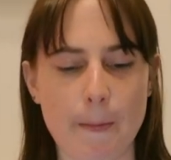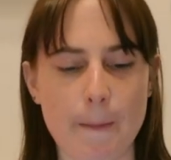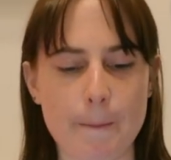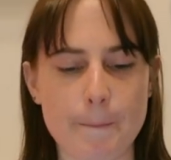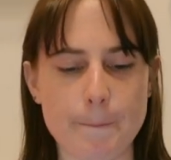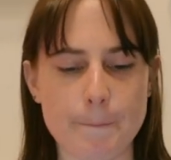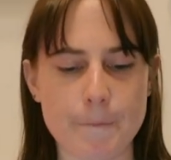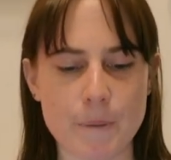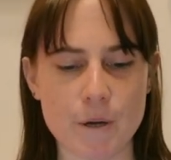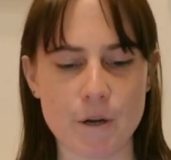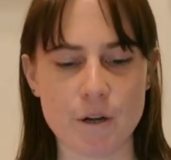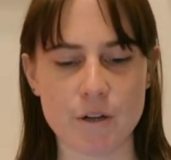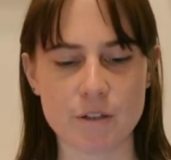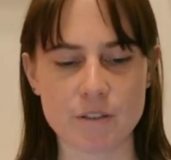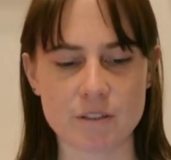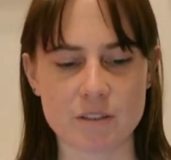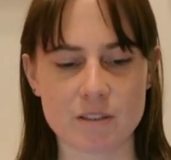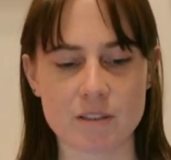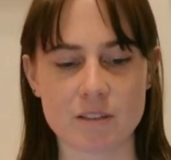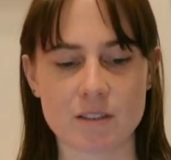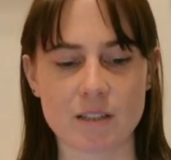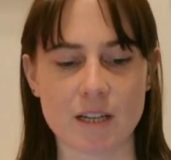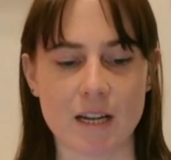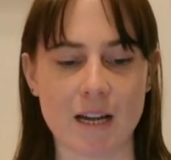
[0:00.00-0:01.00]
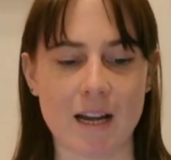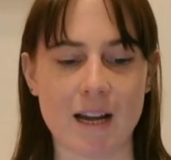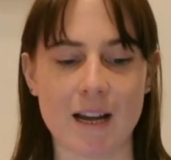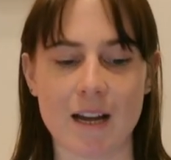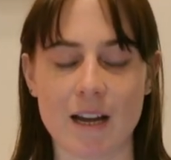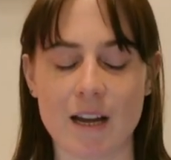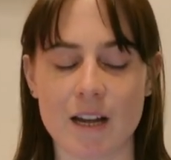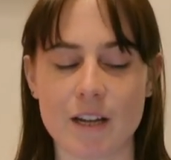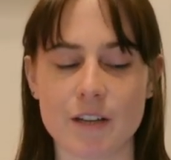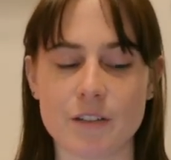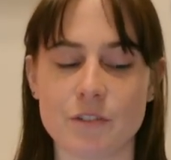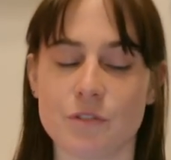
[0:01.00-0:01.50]
But
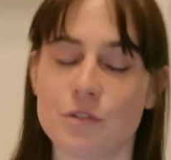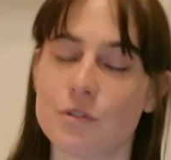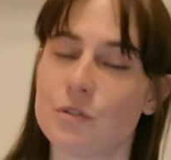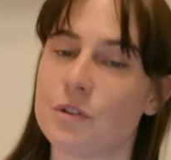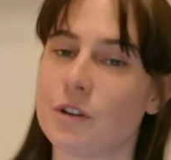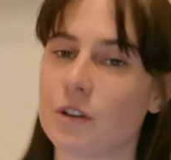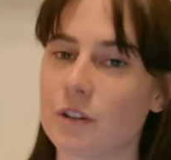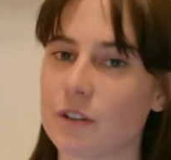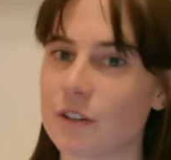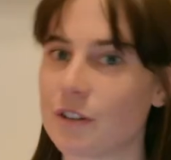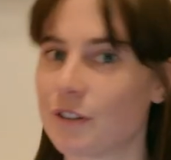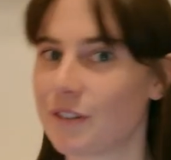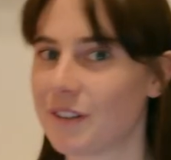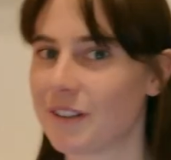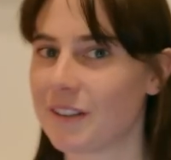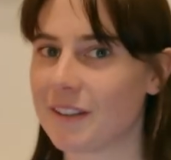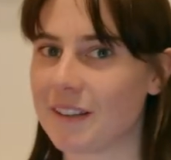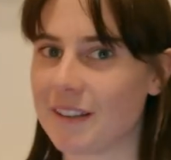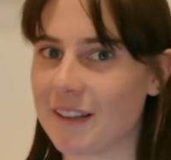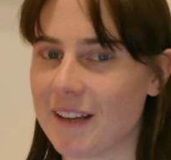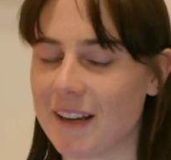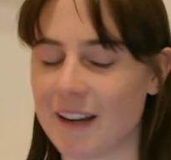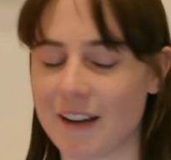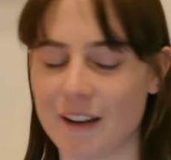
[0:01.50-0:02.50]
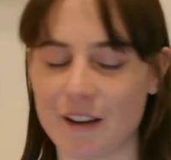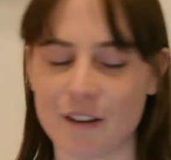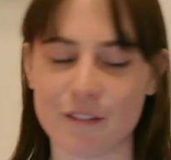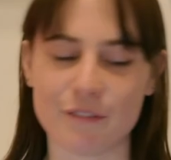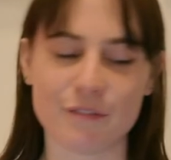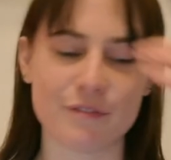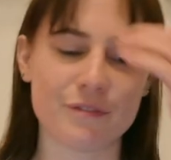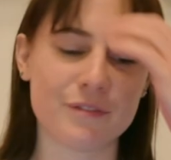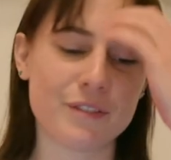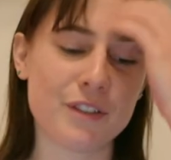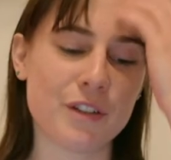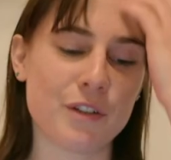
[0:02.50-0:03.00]
I do not currently
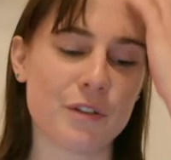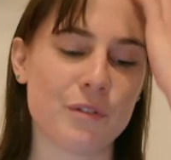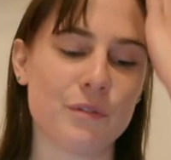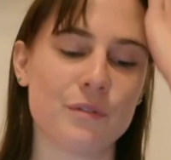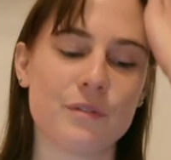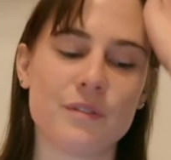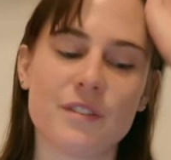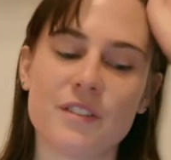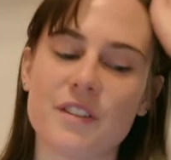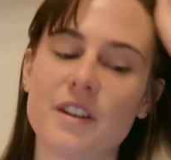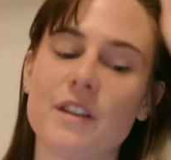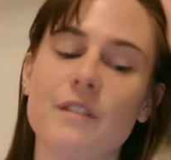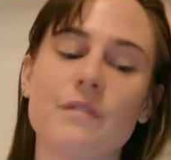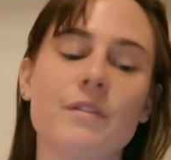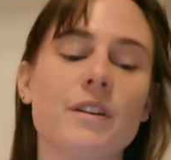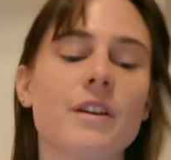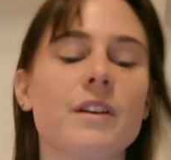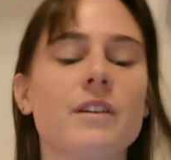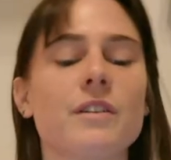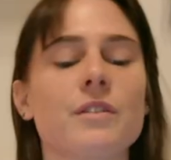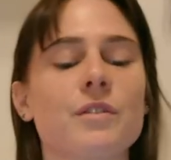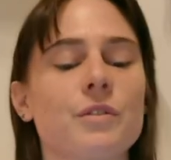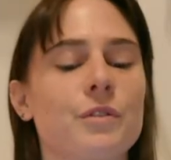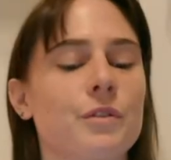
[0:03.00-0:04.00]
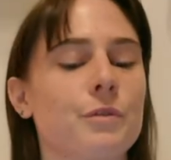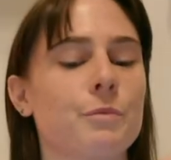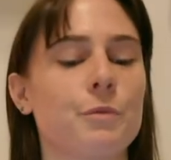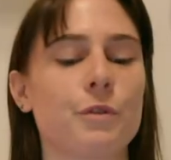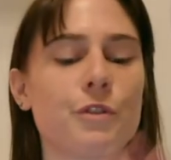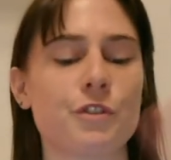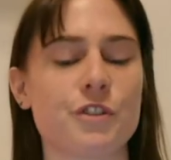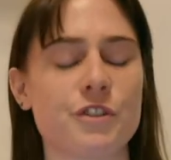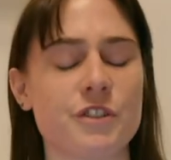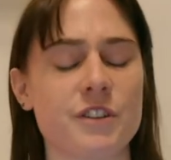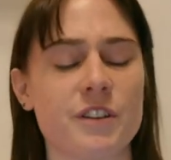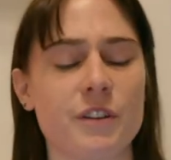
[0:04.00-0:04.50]
have, you know, savings or an
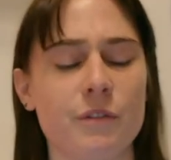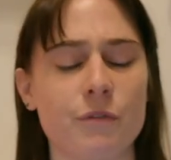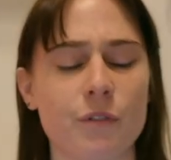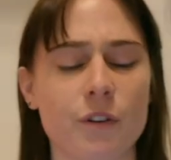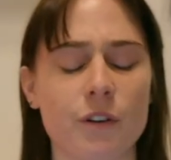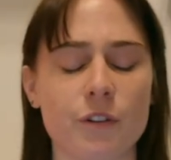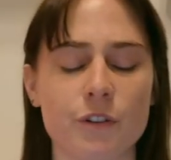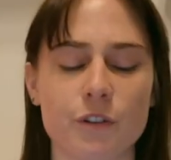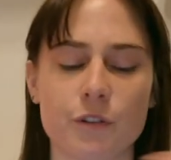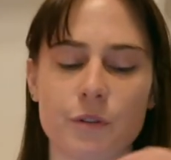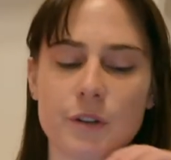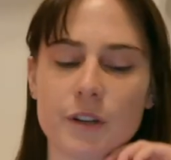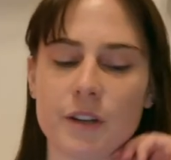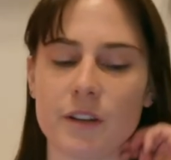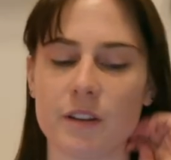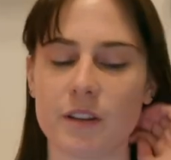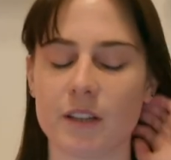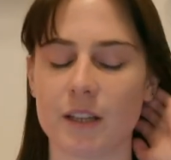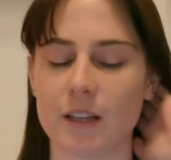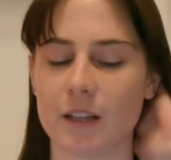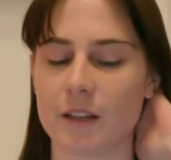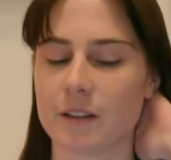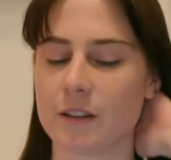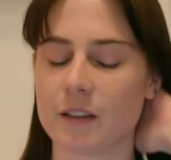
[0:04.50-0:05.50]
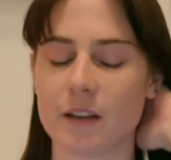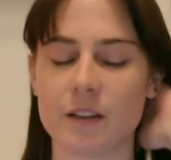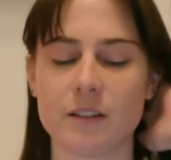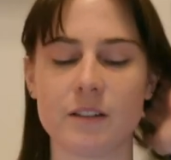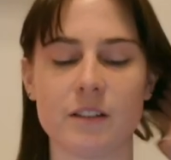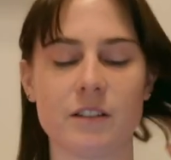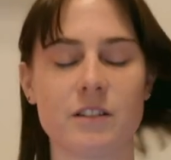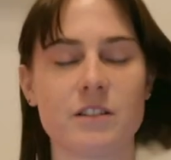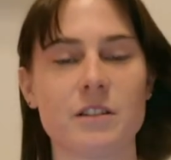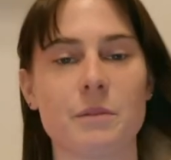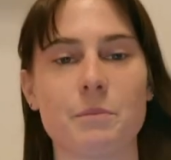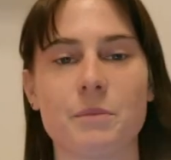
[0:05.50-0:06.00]
emergency fund or anything like that.
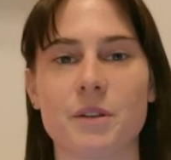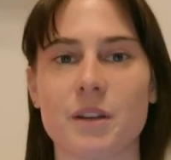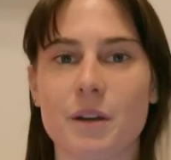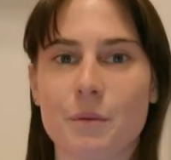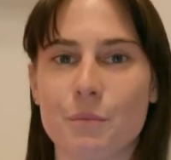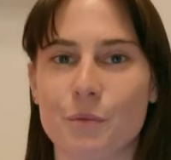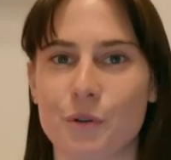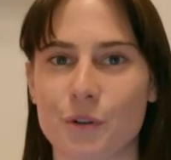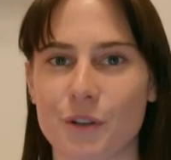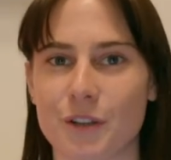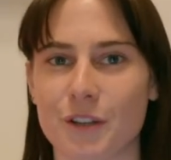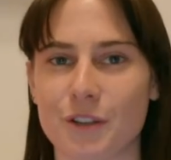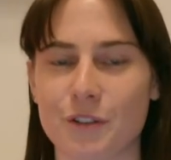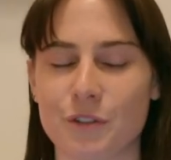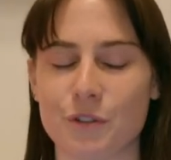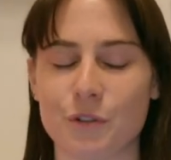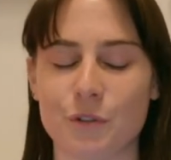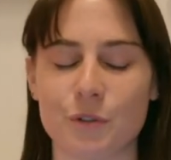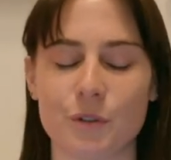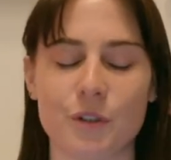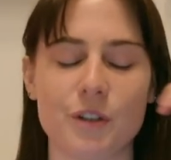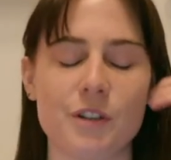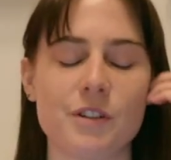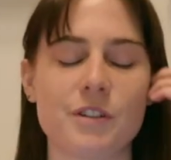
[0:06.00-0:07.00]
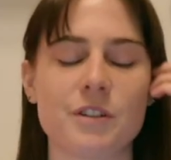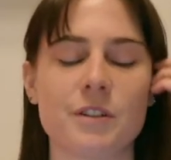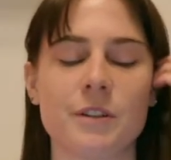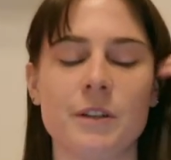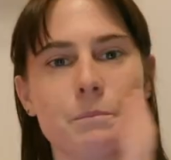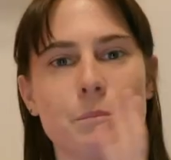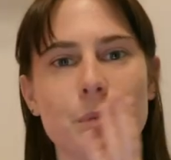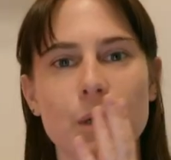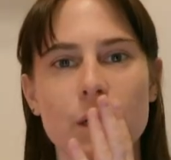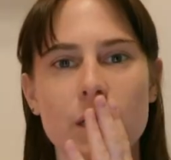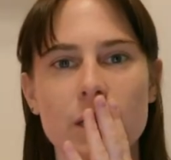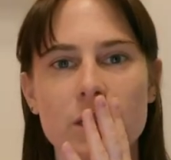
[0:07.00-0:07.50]
That's something I'm working towards.
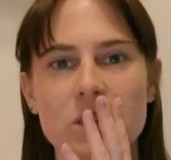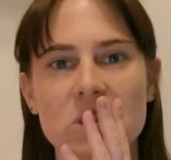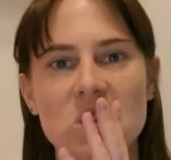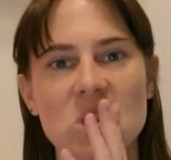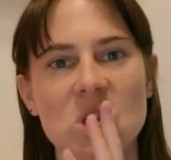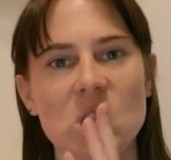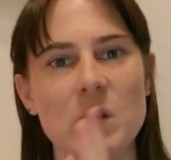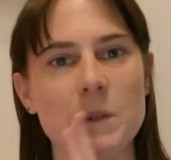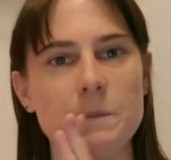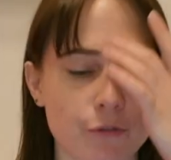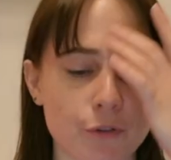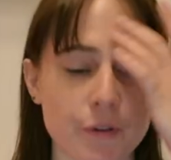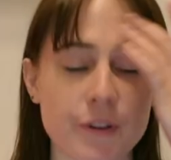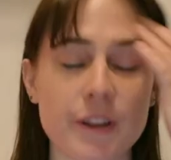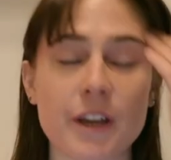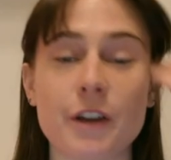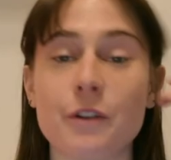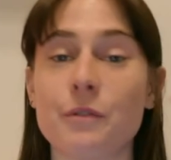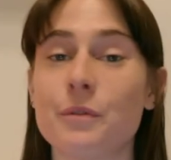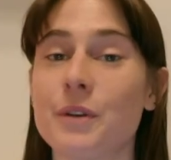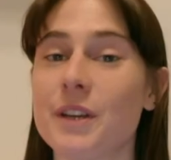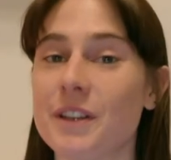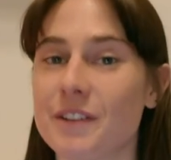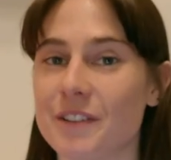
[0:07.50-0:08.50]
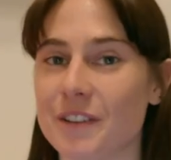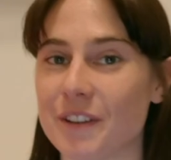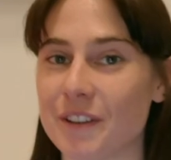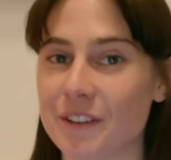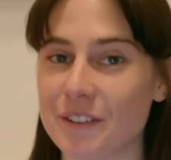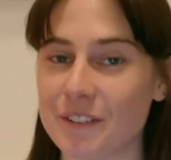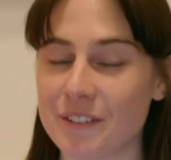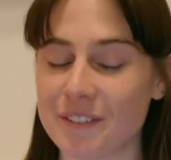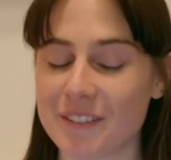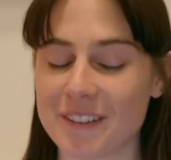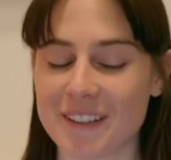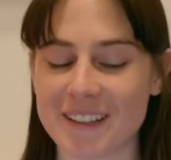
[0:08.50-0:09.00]
But for that
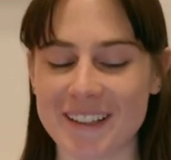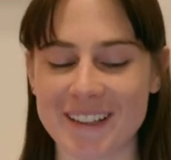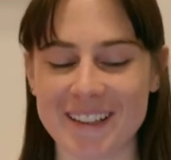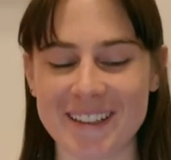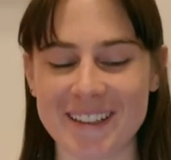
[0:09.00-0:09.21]
reason,